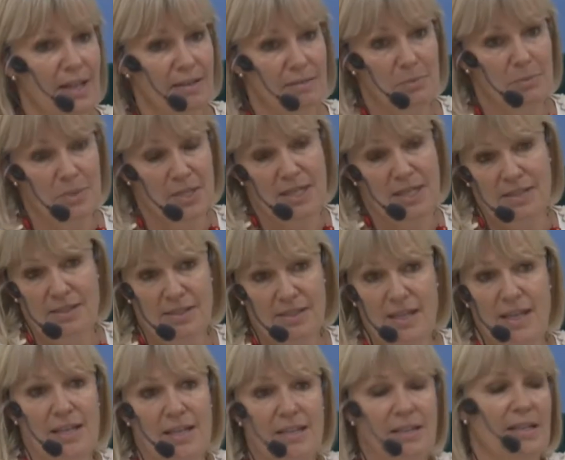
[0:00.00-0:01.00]
and what I
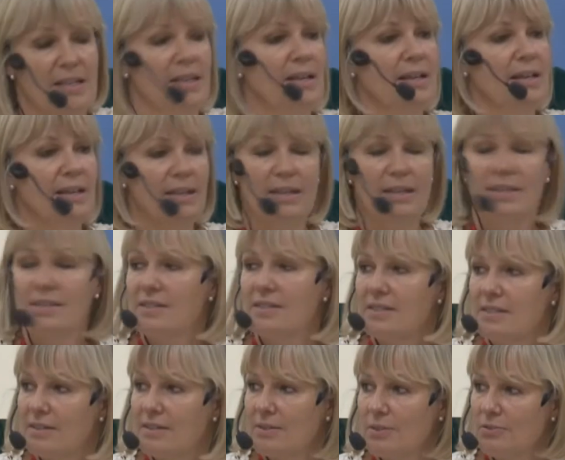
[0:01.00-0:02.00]
say
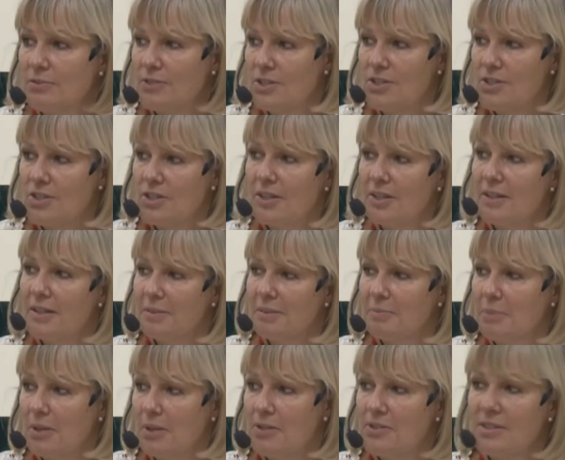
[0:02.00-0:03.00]
is official
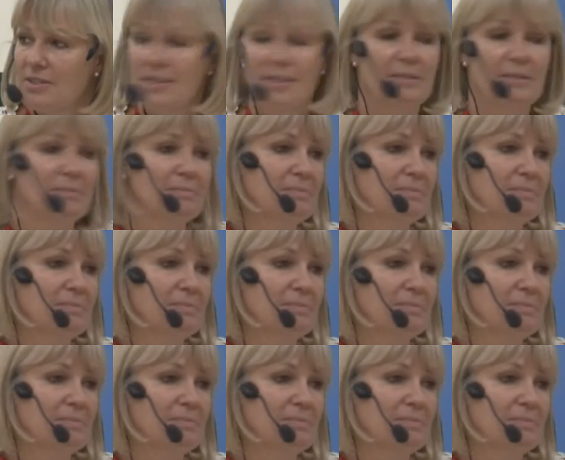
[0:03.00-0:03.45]
policy.